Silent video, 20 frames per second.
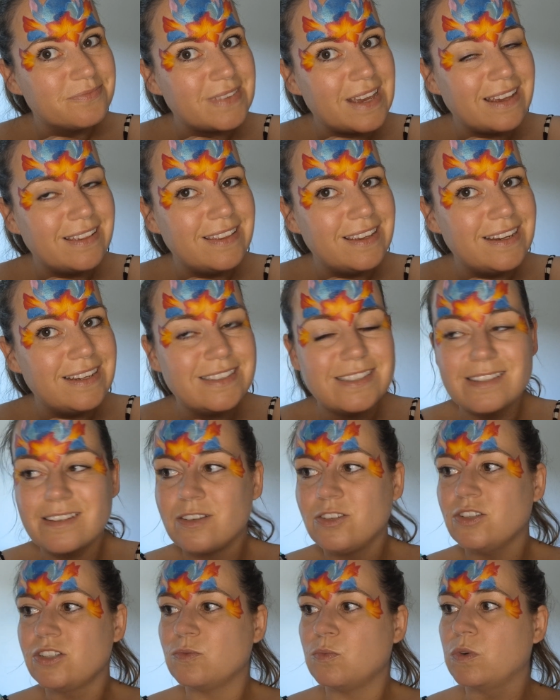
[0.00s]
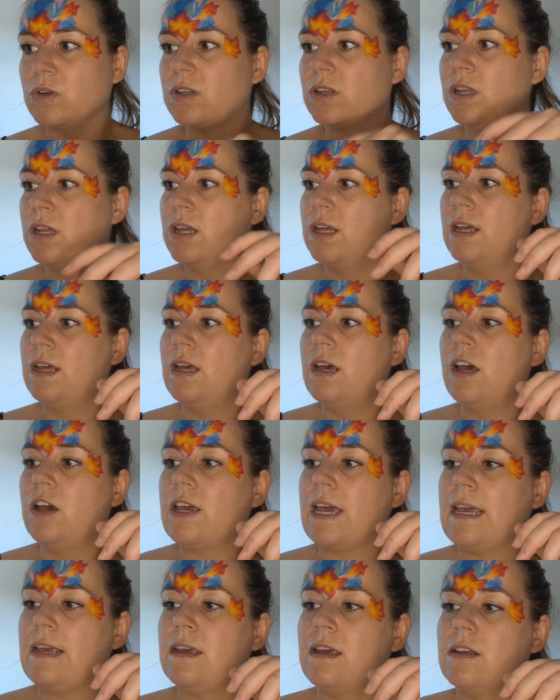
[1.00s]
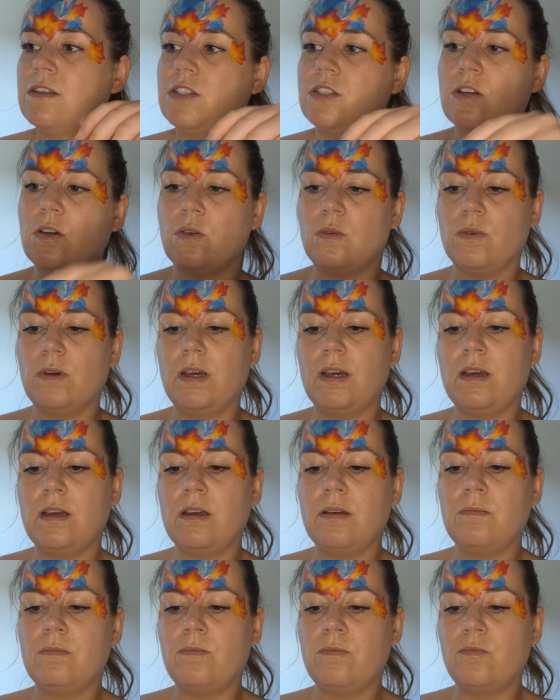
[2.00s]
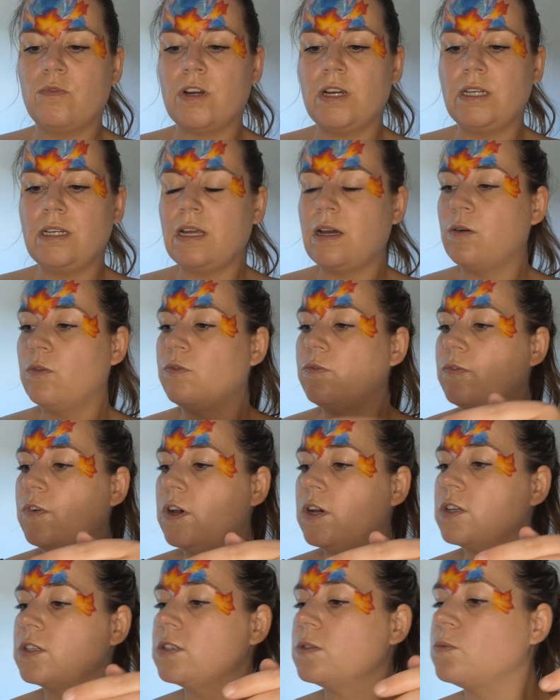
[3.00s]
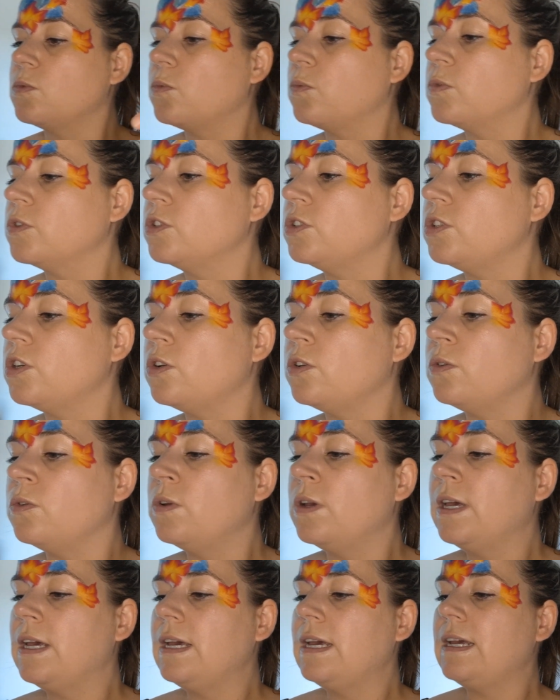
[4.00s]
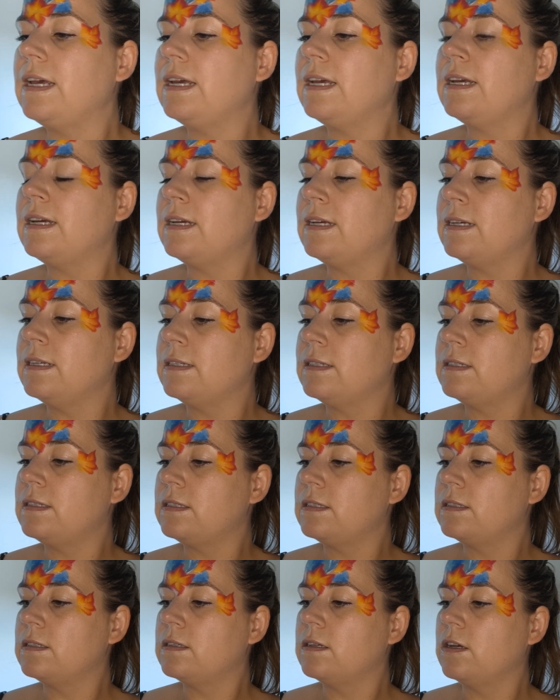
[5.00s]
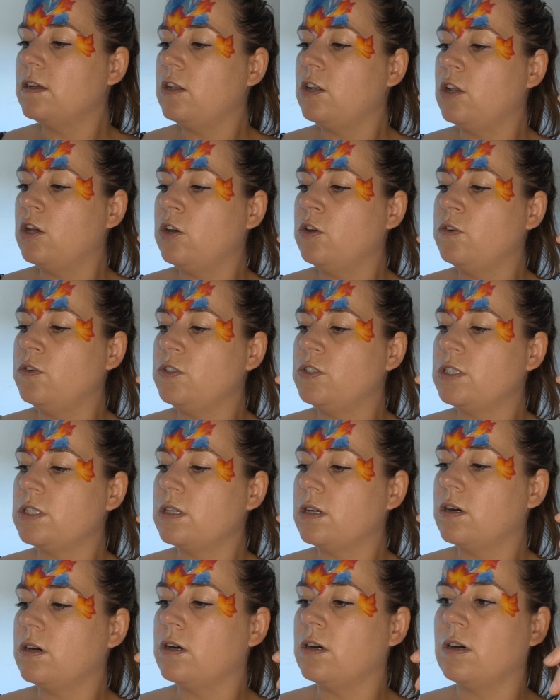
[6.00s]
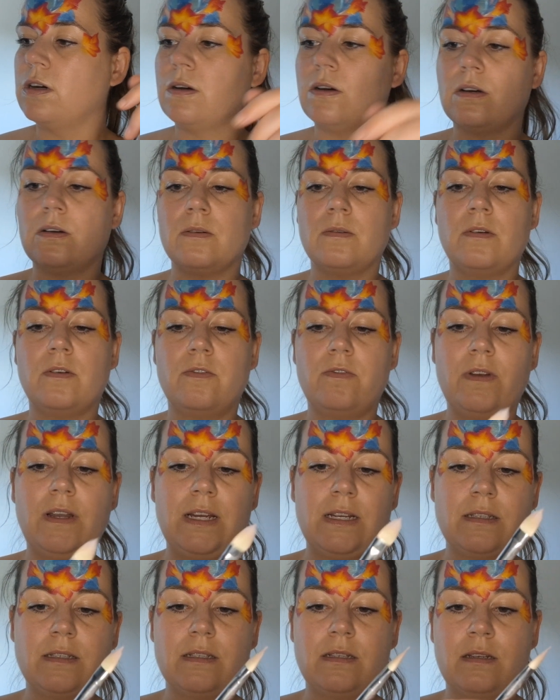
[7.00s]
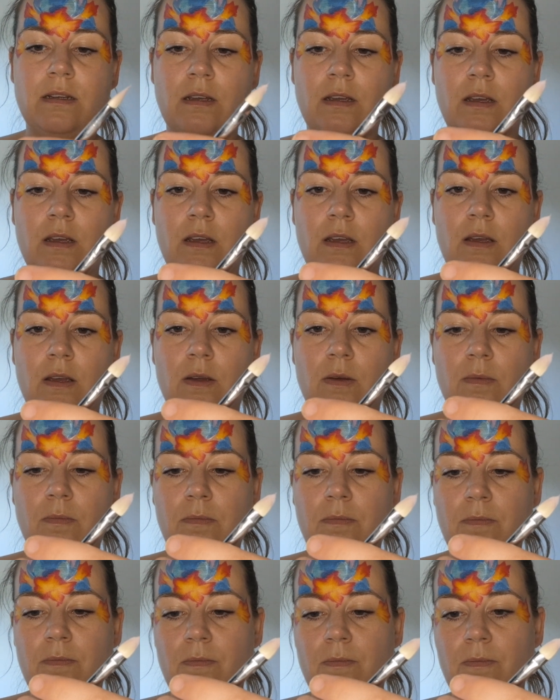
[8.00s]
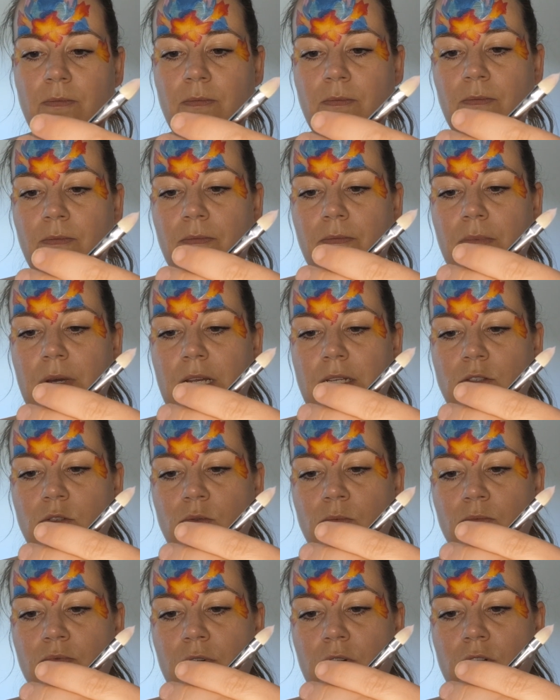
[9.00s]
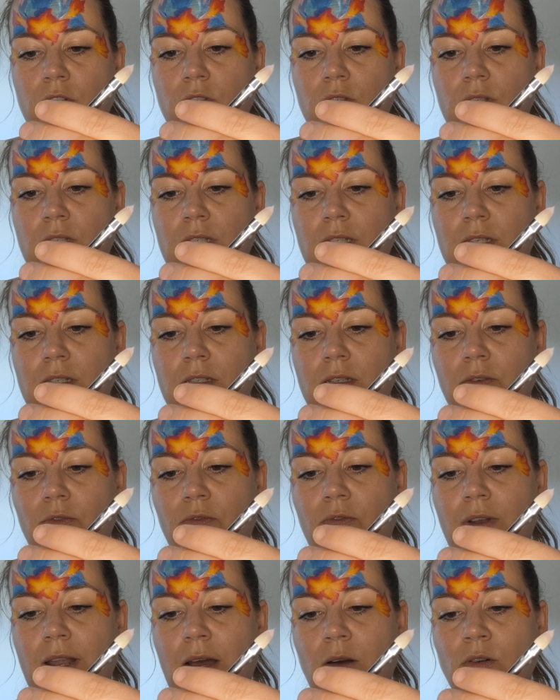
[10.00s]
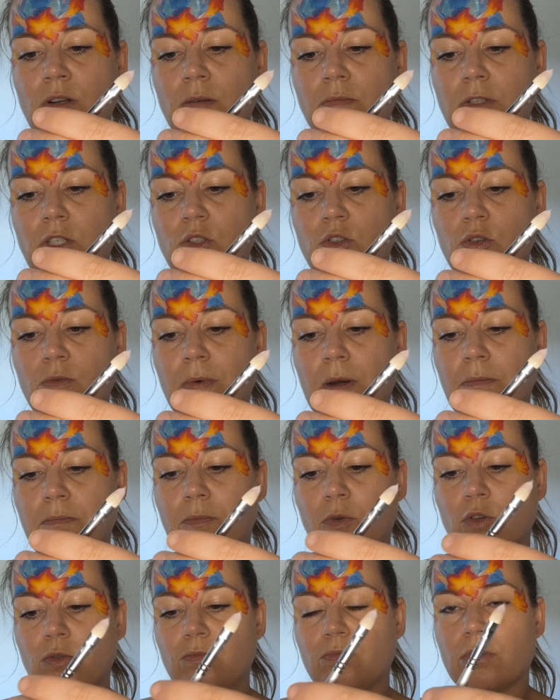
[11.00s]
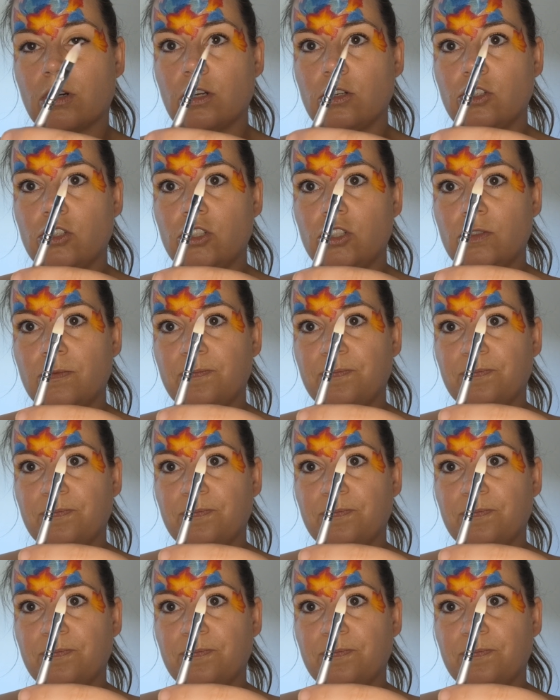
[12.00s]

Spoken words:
I think it's a good one. Okay, so right now, first what we'll do is load our flat petal brush. This is a flower number 2 by Bull Brush.